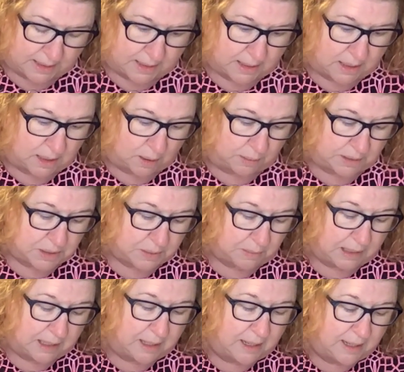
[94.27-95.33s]
Oh, there's one.
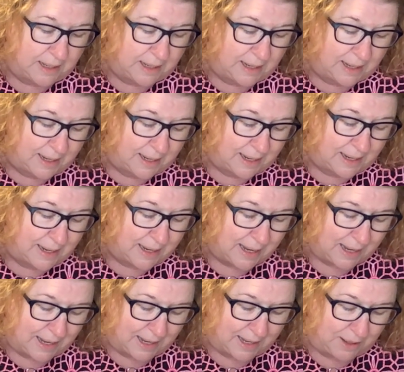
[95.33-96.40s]

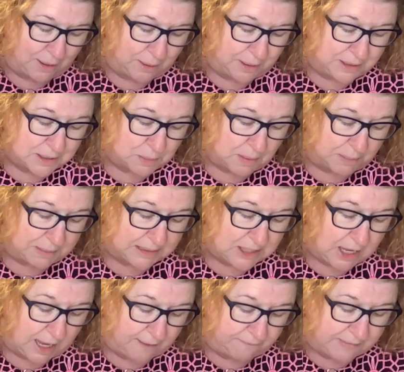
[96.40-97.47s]
Oh, there's one with
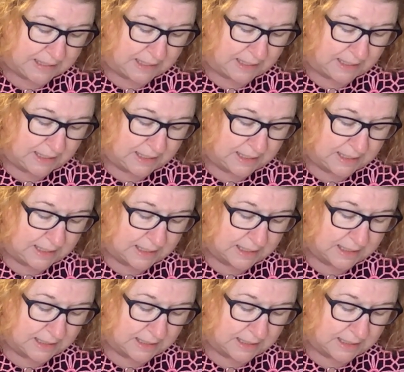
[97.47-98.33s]
coffee.